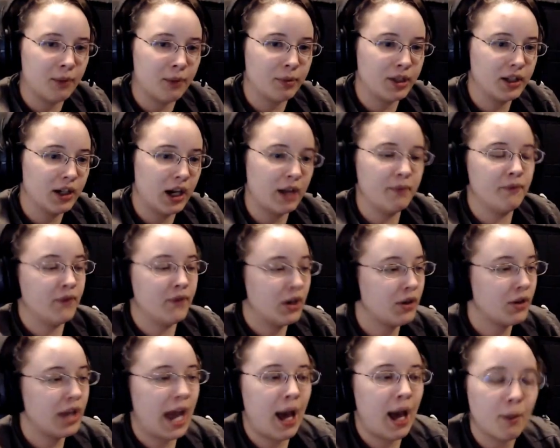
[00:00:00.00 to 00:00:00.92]
I'm very
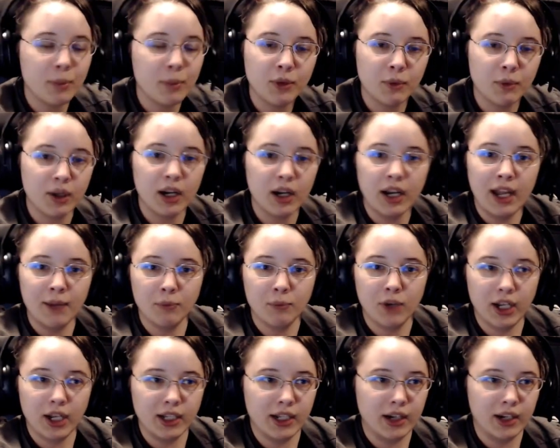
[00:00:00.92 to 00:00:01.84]
happy where I am
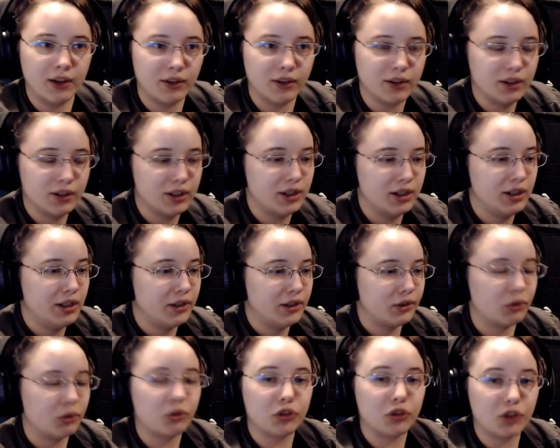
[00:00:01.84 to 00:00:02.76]
right now.
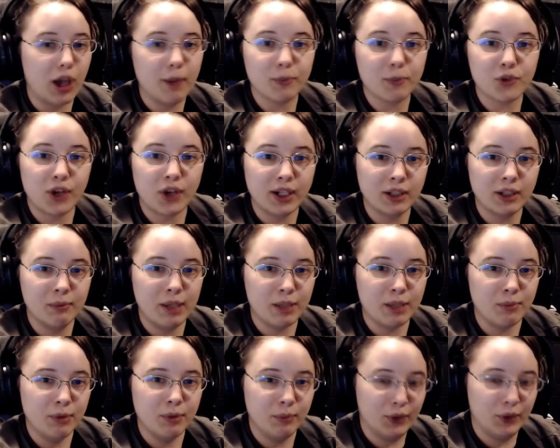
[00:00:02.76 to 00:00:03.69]
So stop trying to
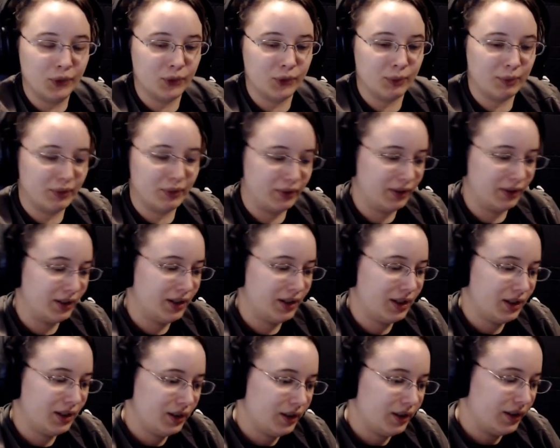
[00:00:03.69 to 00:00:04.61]
make me miserable.
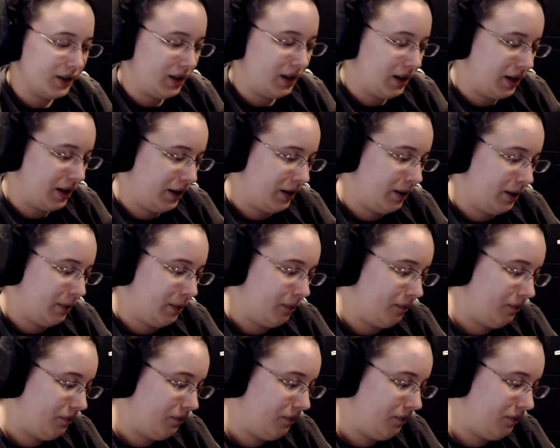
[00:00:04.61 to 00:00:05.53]
I
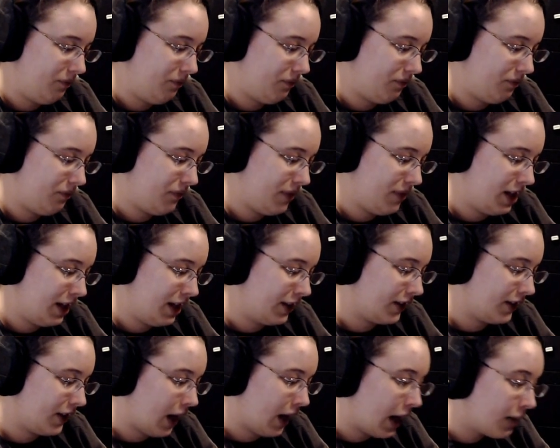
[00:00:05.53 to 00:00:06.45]

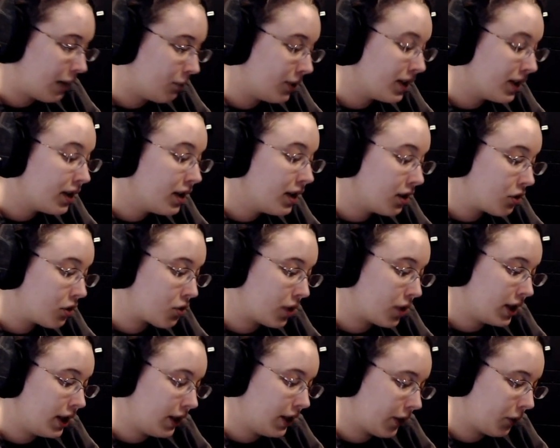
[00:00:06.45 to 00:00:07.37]
really
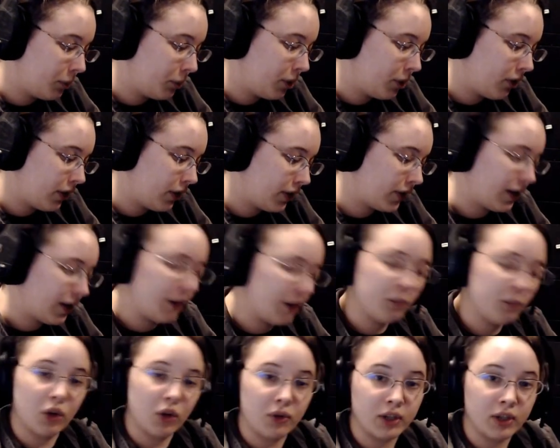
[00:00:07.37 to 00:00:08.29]
enjoy the experience.
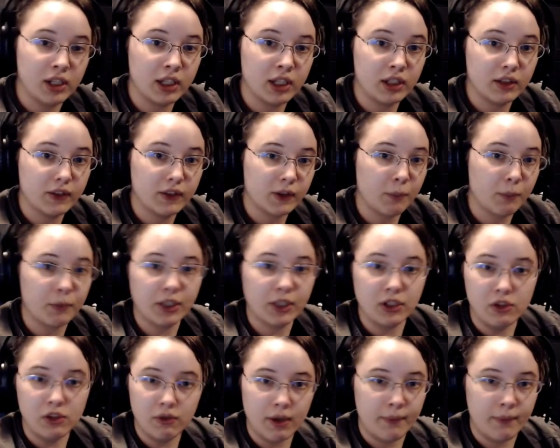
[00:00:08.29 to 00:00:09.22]
I'm learning something
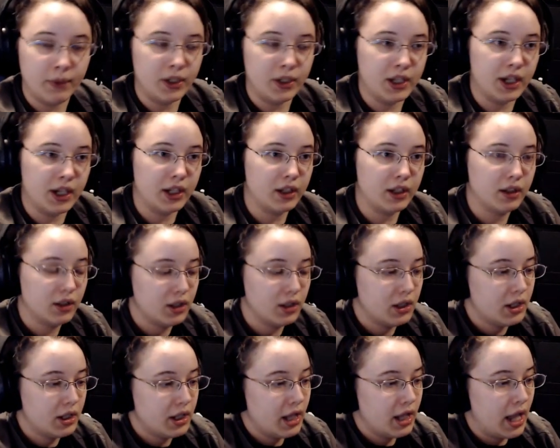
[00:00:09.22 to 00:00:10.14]
new every day,
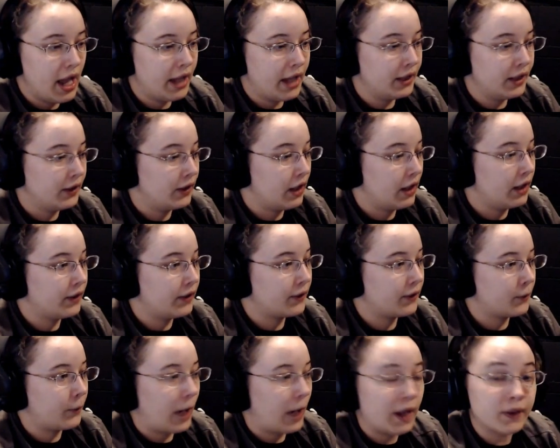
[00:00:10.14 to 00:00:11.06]
and
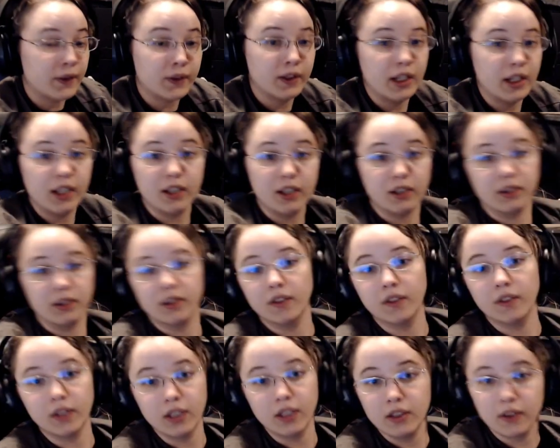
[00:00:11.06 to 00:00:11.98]
it's fascinating to
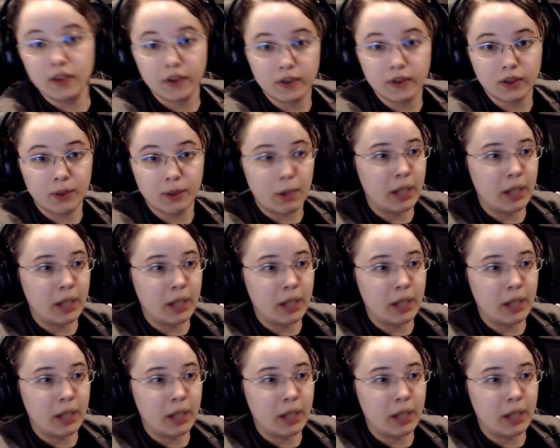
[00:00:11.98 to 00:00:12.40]
see this stuff.